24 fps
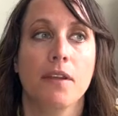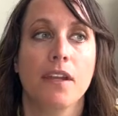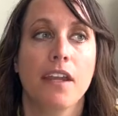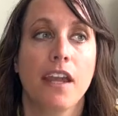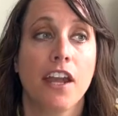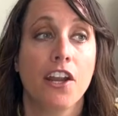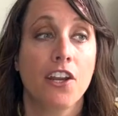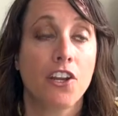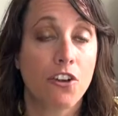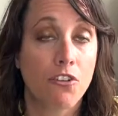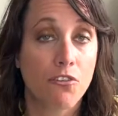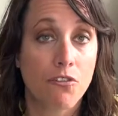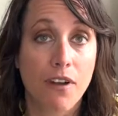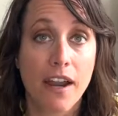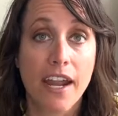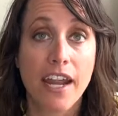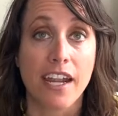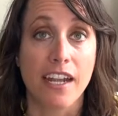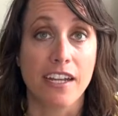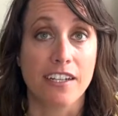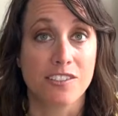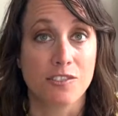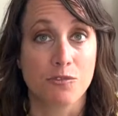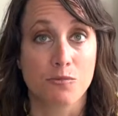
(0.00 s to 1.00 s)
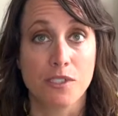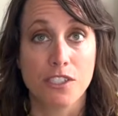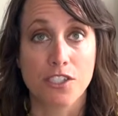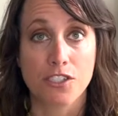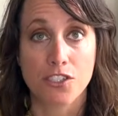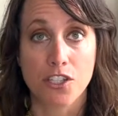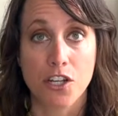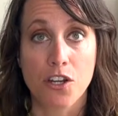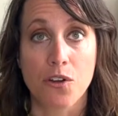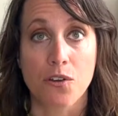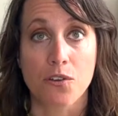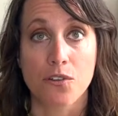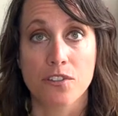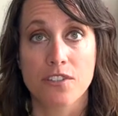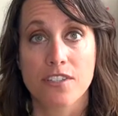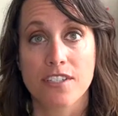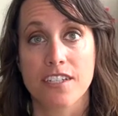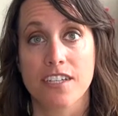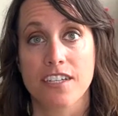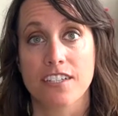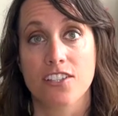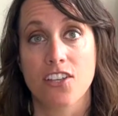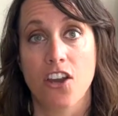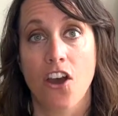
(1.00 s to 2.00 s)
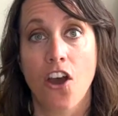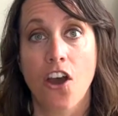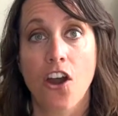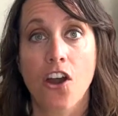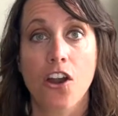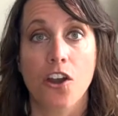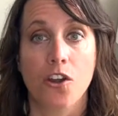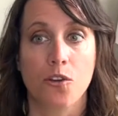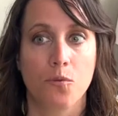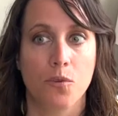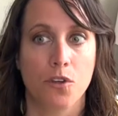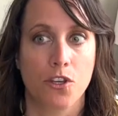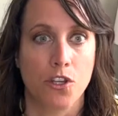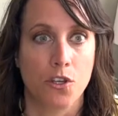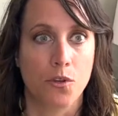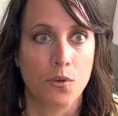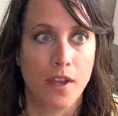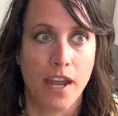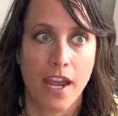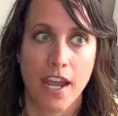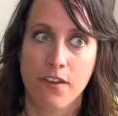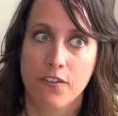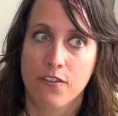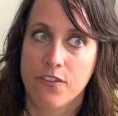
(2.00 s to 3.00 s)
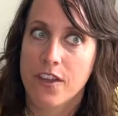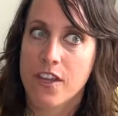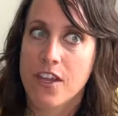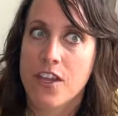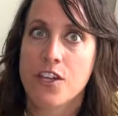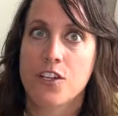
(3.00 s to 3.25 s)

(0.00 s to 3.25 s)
And you're right, we don't. It's hard when you have